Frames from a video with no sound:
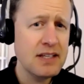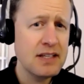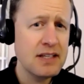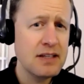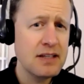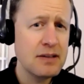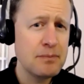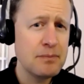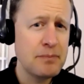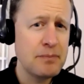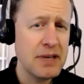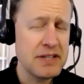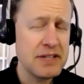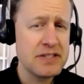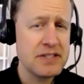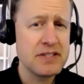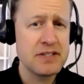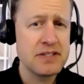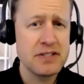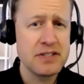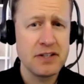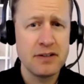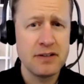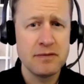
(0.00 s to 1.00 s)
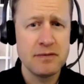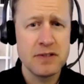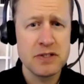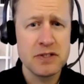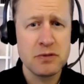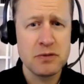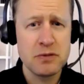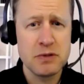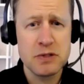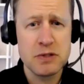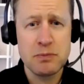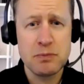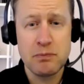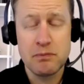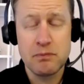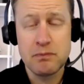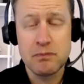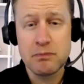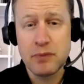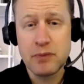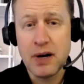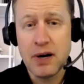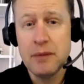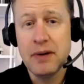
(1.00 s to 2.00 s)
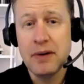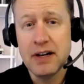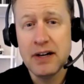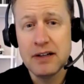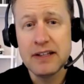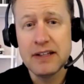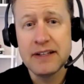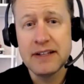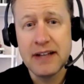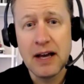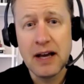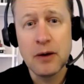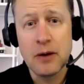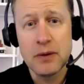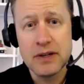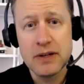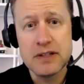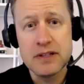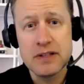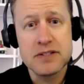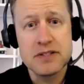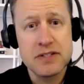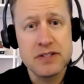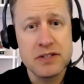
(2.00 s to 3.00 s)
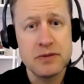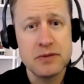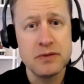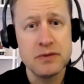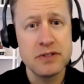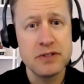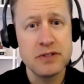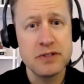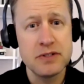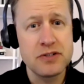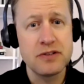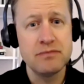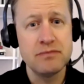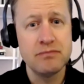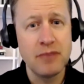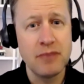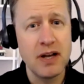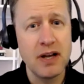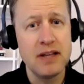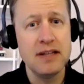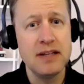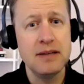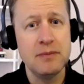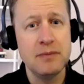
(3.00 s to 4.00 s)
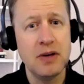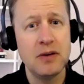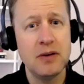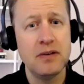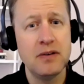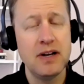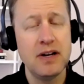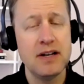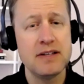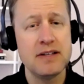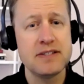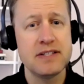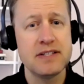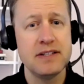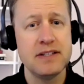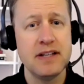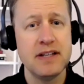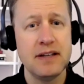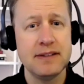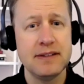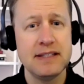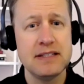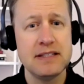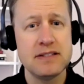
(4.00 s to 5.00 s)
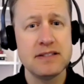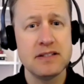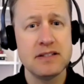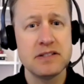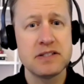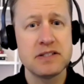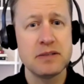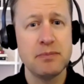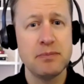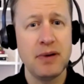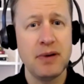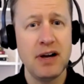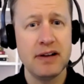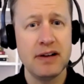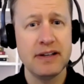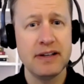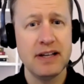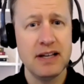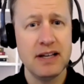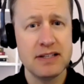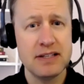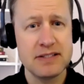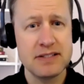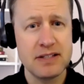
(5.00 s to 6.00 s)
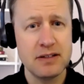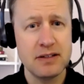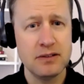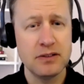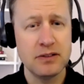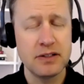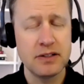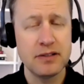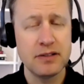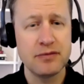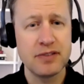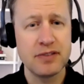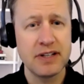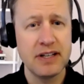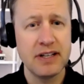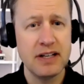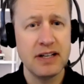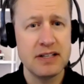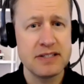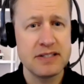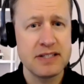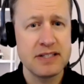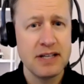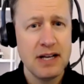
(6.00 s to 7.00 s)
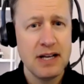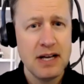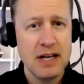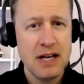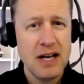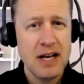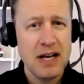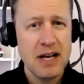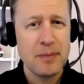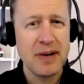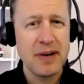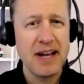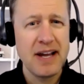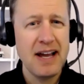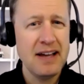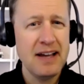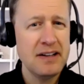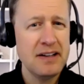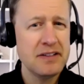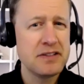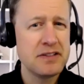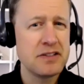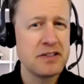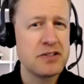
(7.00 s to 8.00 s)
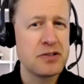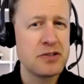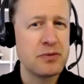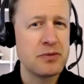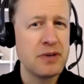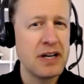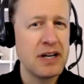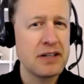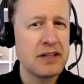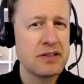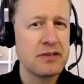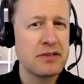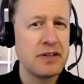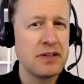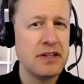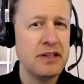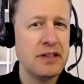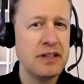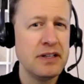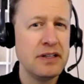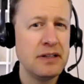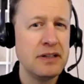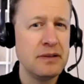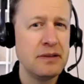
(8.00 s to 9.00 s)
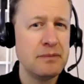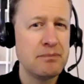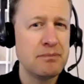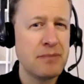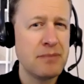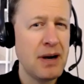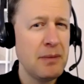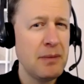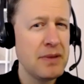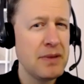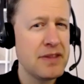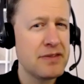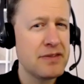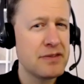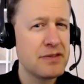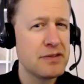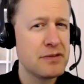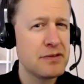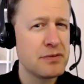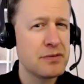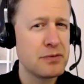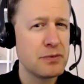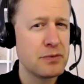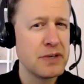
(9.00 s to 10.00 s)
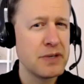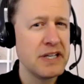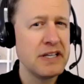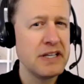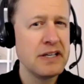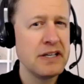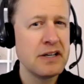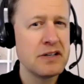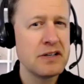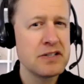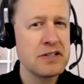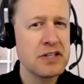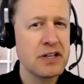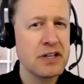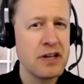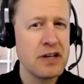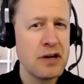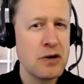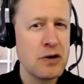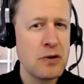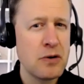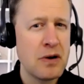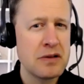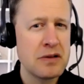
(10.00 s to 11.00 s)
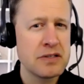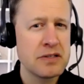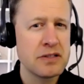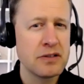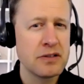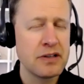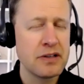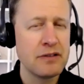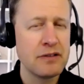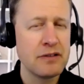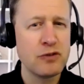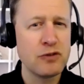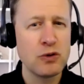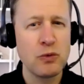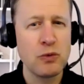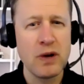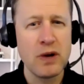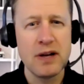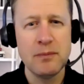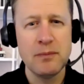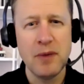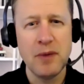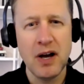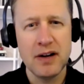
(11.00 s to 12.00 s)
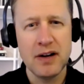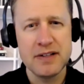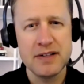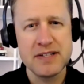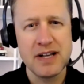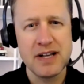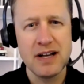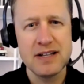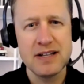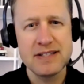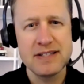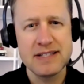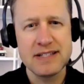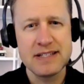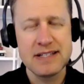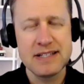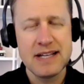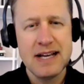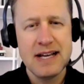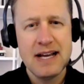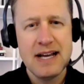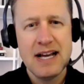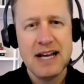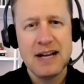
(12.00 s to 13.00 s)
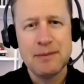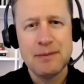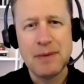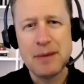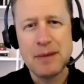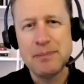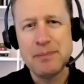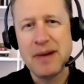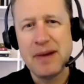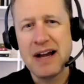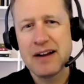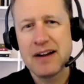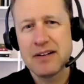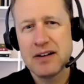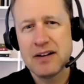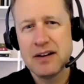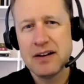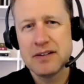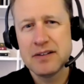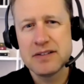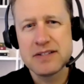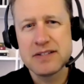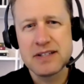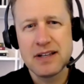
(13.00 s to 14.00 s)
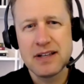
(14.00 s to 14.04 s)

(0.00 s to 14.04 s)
based service, which primarily now it is too. It's driven by email, right? I send out these lists of podcasts that are looking for guests. But I added the directory probably 3 years ago. I was looking for a way to monetize it. My background is kind of